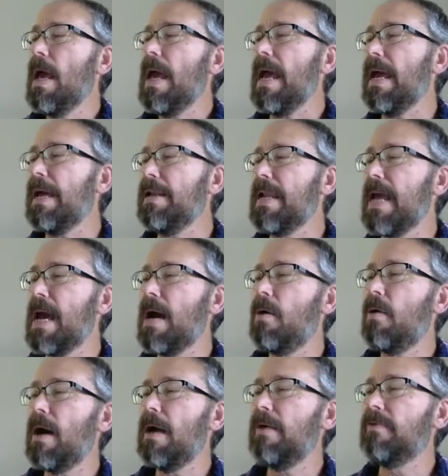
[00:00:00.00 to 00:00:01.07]
And
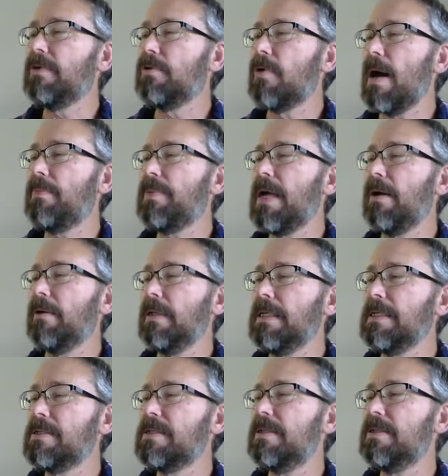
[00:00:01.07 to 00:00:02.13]
now I have a drop-down
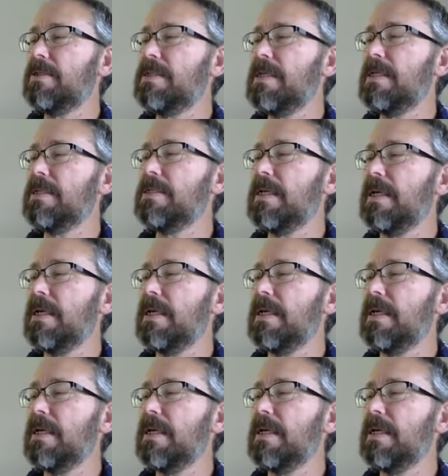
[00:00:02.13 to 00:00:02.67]
list that says